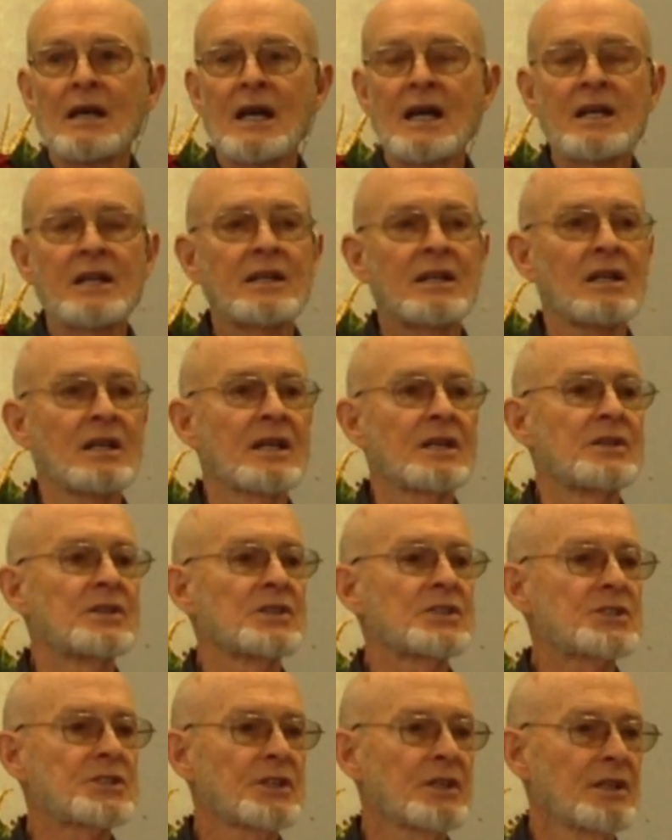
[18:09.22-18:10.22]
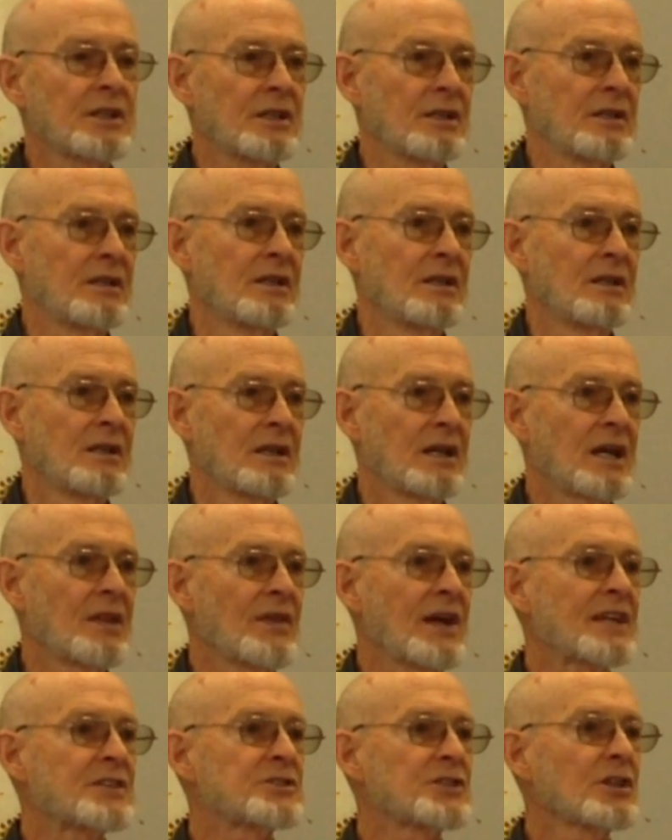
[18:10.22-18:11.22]
And it led to sin.
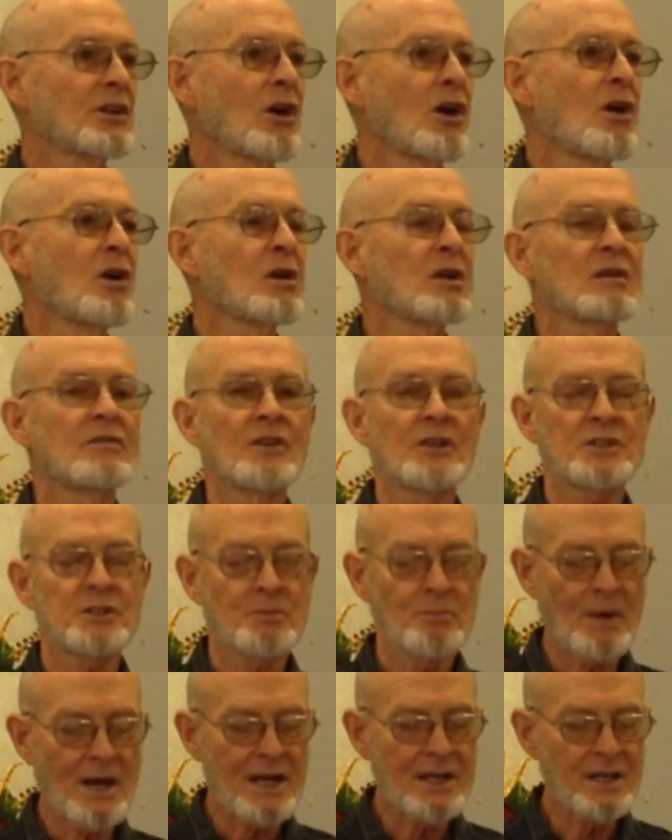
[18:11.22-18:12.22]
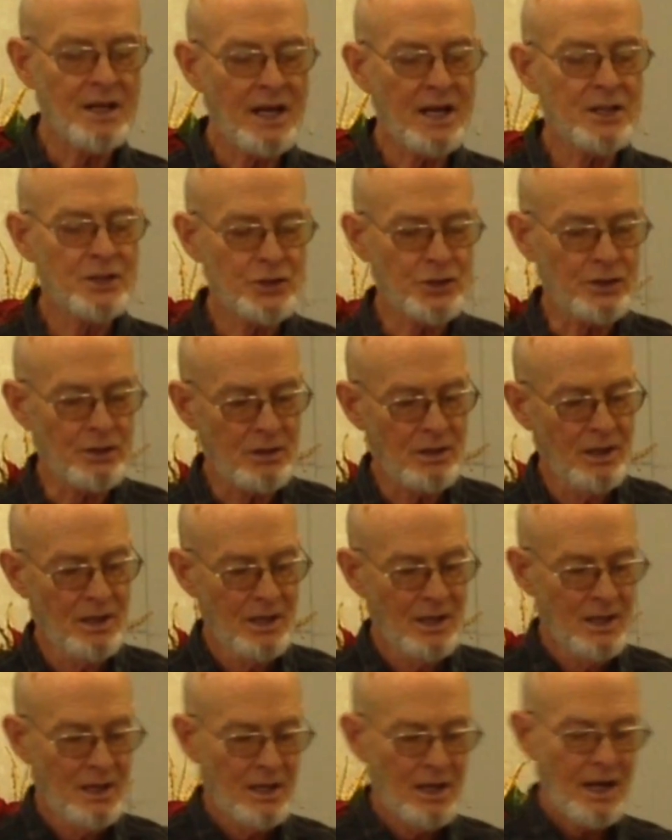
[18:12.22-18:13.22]
And that's in all of us by nature
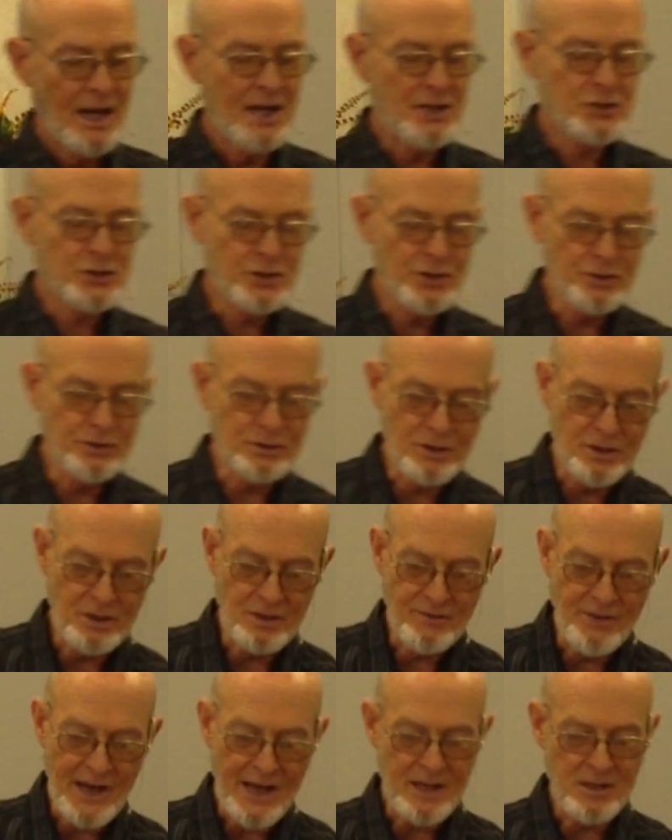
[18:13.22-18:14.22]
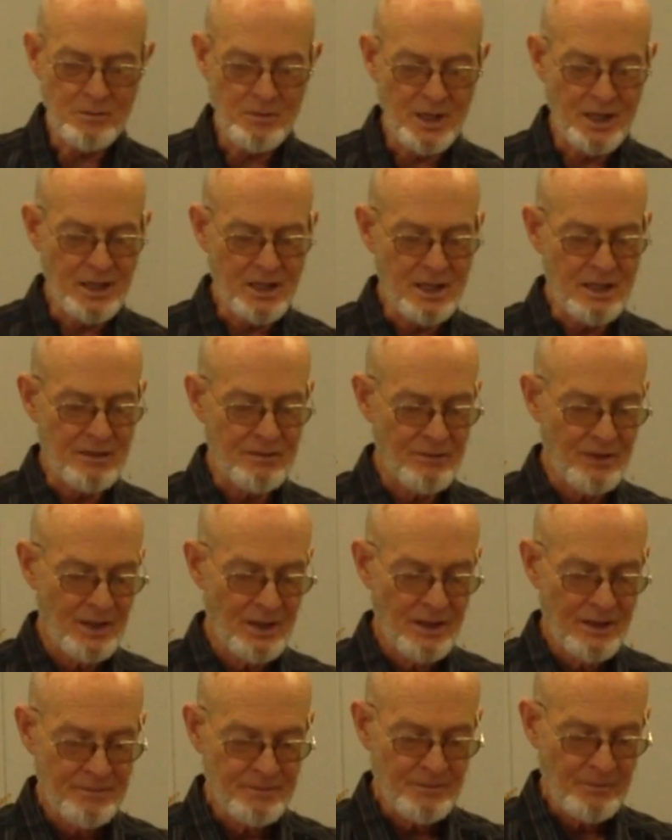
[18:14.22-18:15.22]
as children of Adam and Eve.
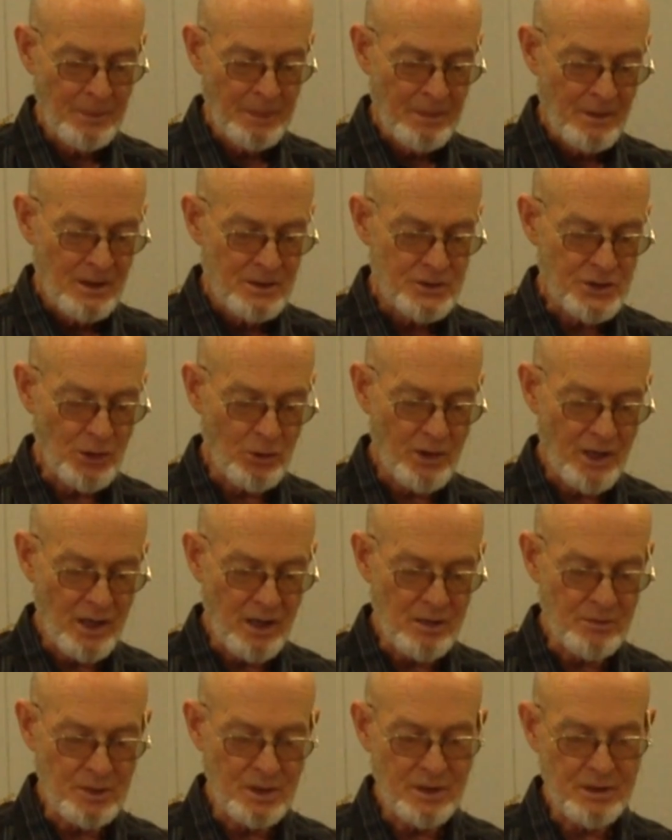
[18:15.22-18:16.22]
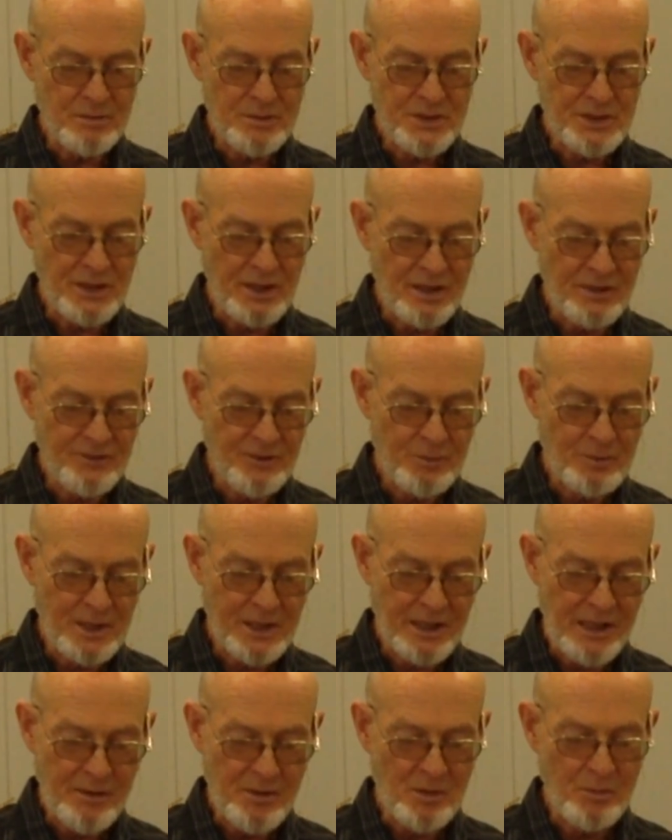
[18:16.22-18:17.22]
So he humbled himself and
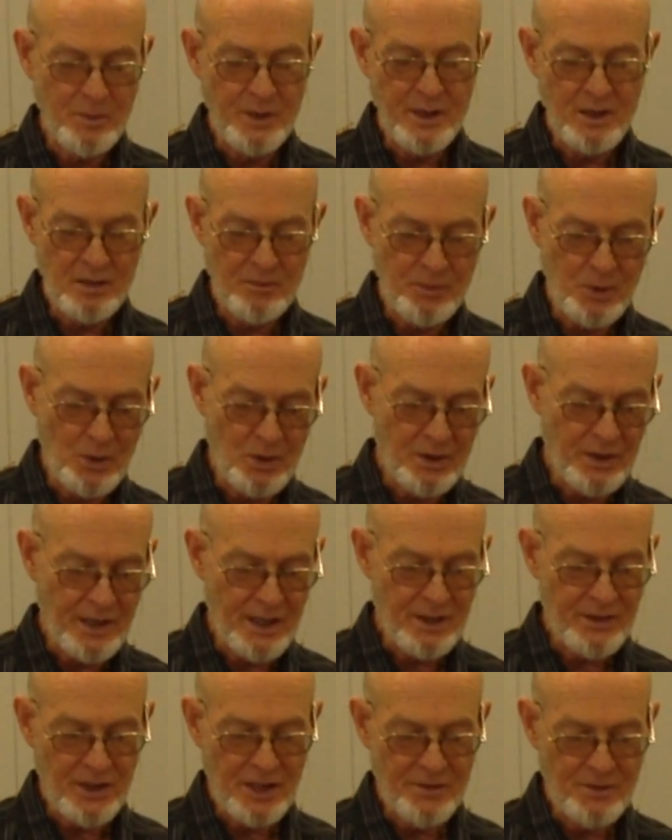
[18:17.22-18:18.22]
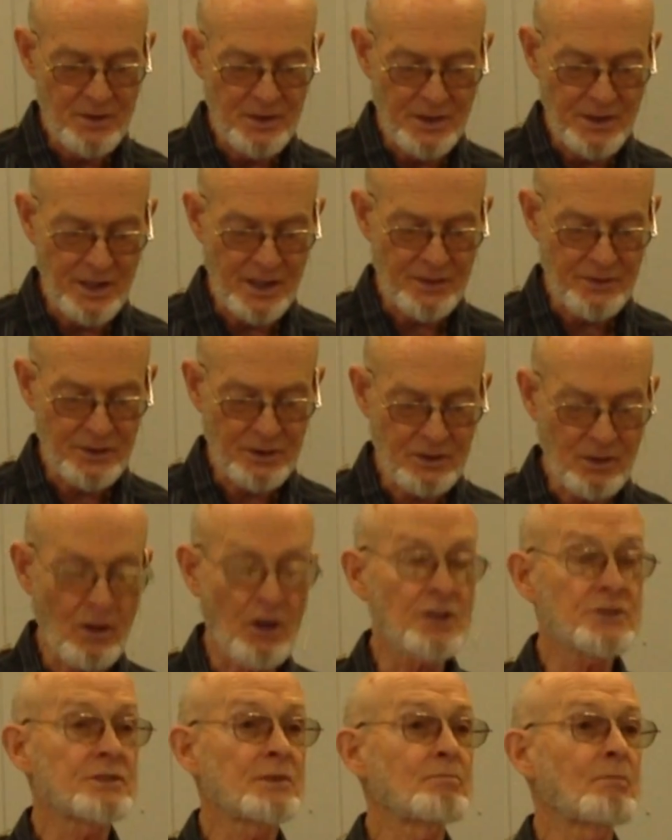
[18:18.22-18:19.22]
became obedient upon death, even the death of the
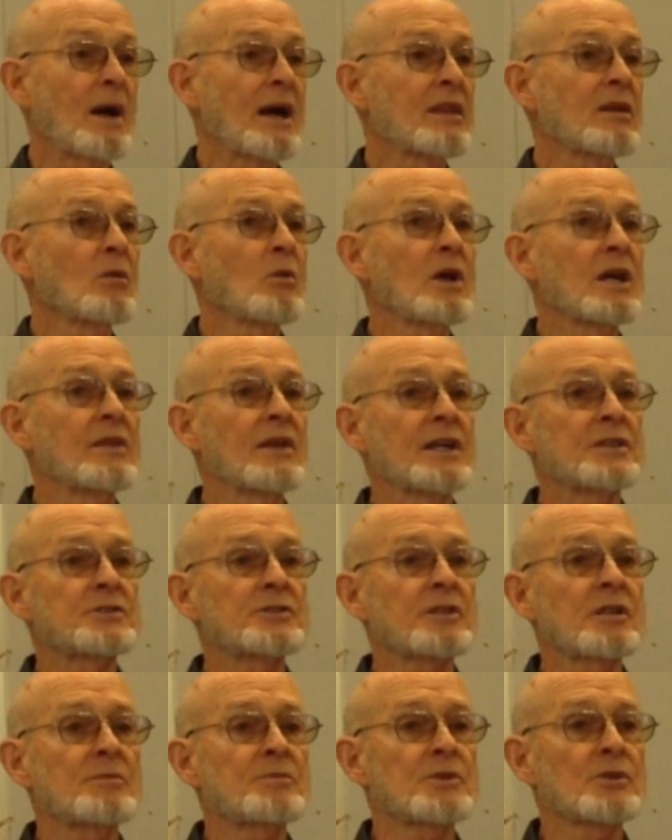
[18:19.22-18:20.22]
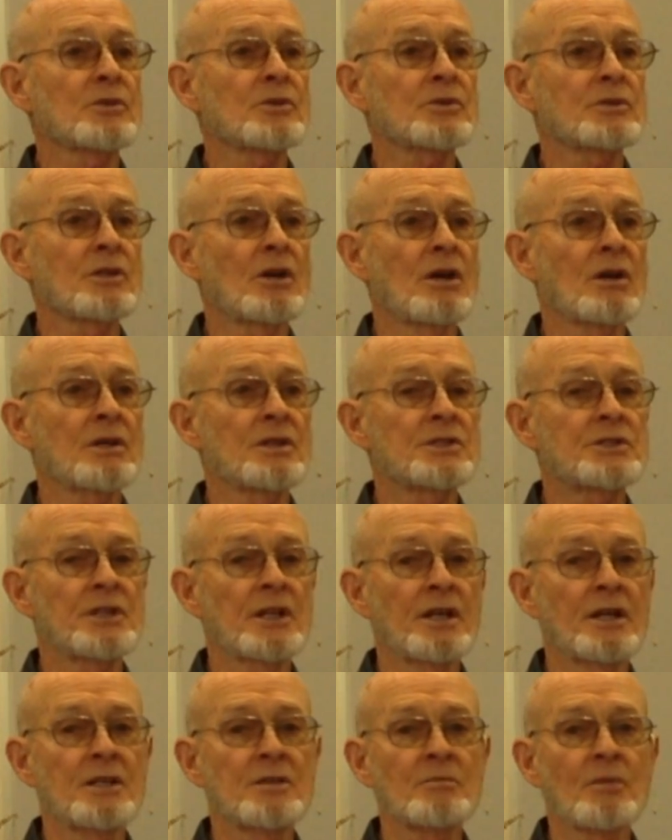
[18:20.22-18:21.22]
cross. And by the way, that scripture has gone and
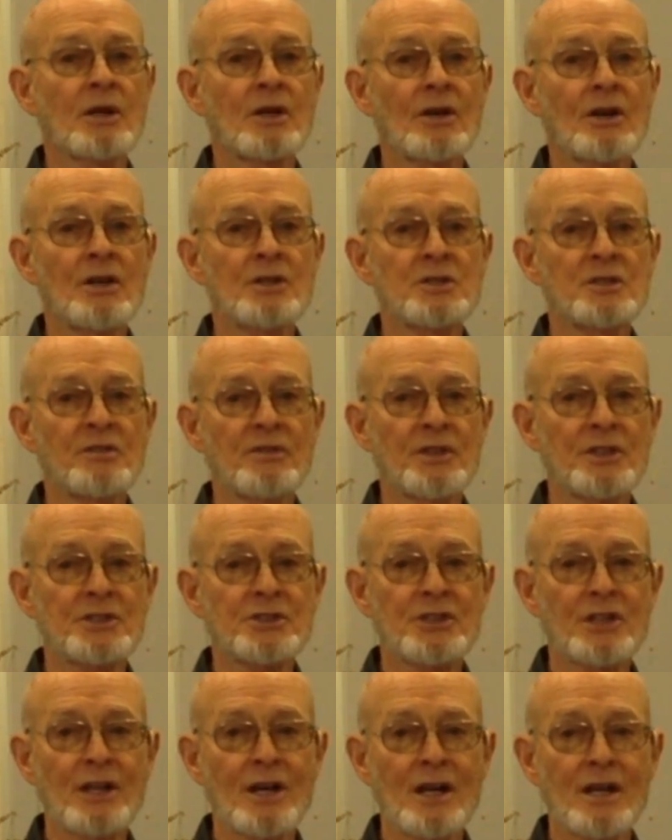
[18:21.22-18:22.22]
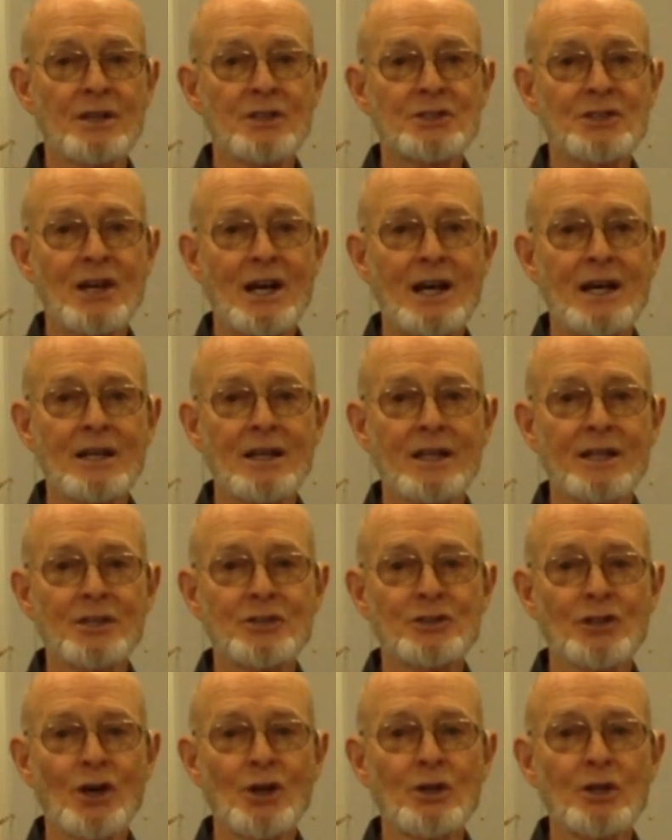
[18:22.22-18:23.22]
said, and because of this, God has highly
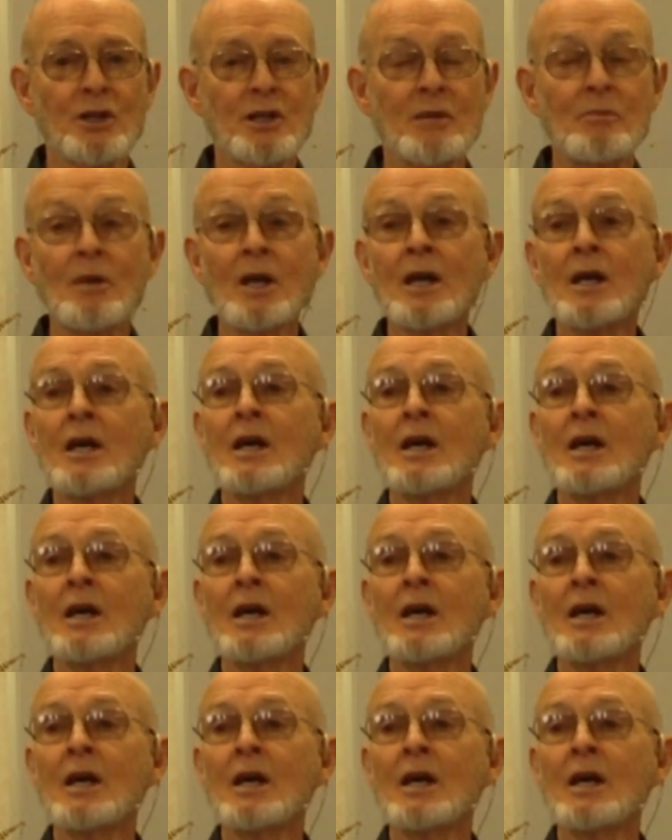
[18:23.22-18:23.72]
exalted him.